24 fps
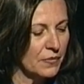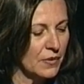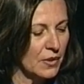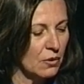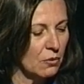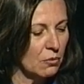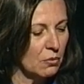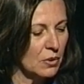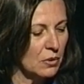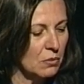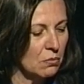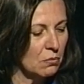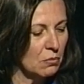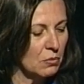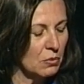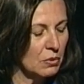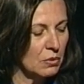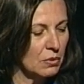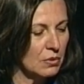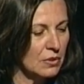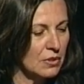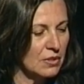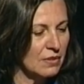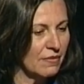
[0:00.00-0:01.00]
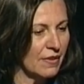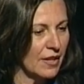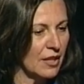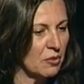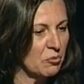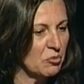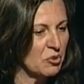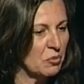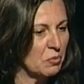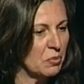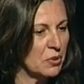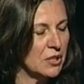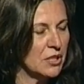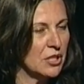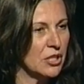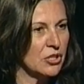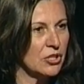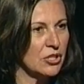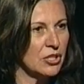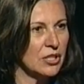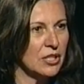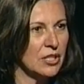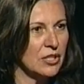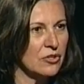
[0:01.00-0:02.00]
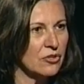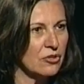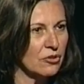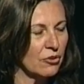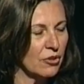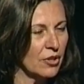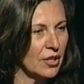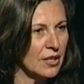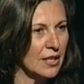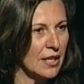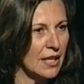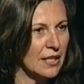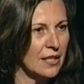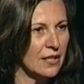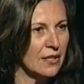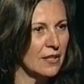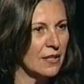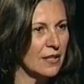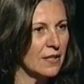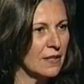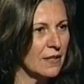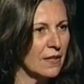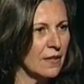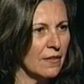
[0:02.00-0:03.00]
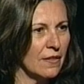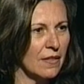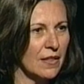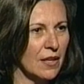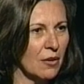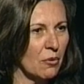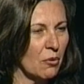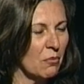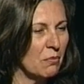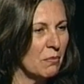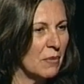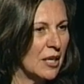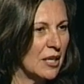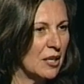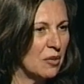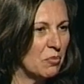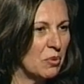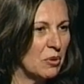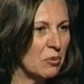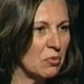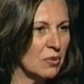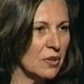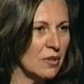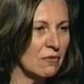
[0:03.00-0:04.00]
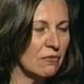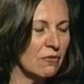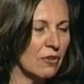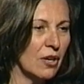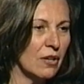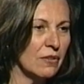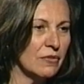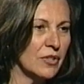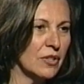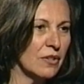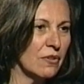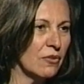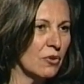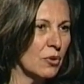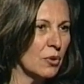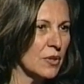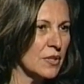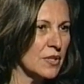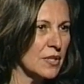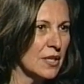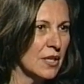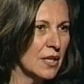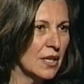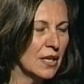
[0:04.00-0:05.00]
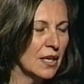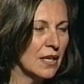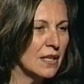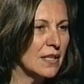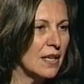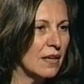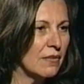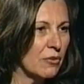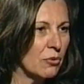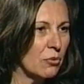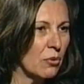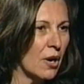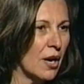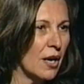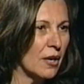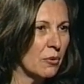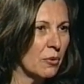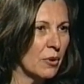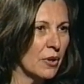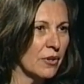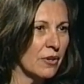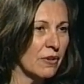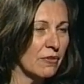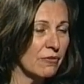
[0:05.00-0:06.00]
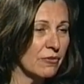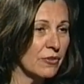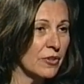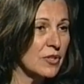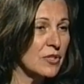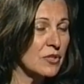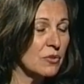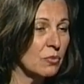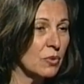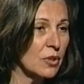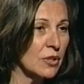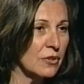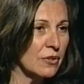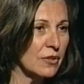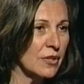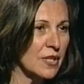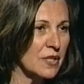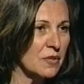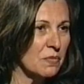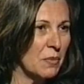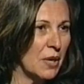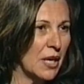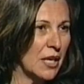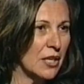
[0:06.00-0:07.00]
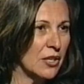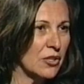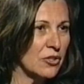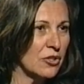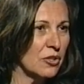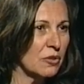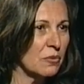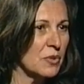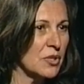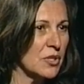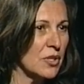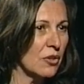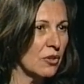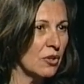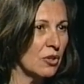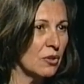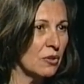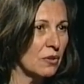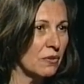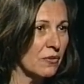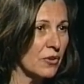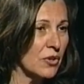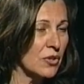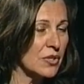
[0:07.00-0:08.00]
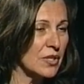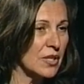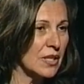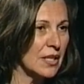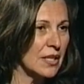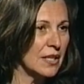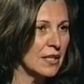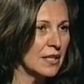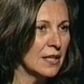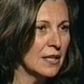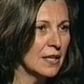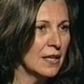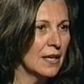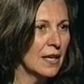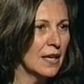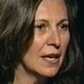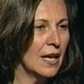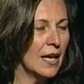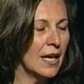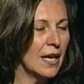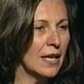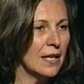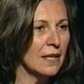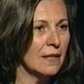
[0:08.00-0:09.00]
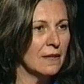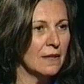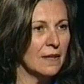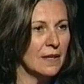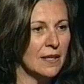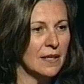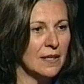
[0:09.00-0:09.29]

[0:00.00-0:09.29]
we developed a petition and circulated it, and there were many people involved. And of course, David Rockwell, the first wilderness manager, was at the university and